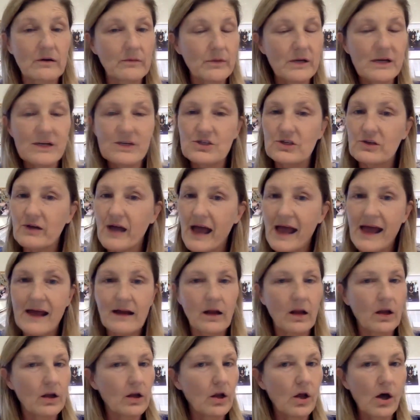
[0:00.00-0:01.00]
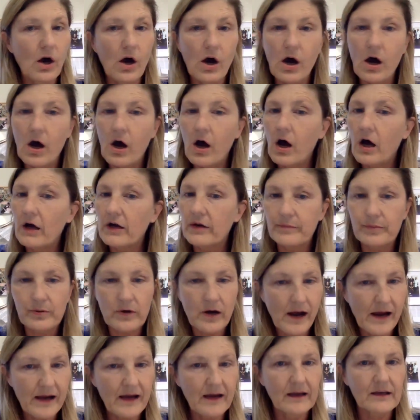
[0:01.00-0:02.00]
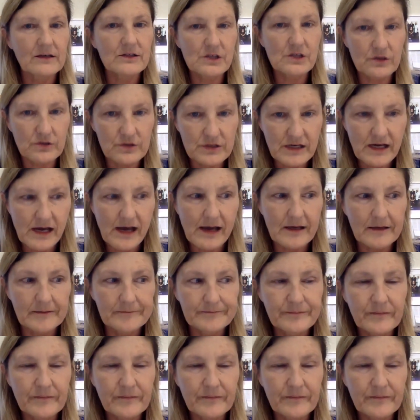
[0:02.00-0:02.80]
it means you add a lot of praying to your day.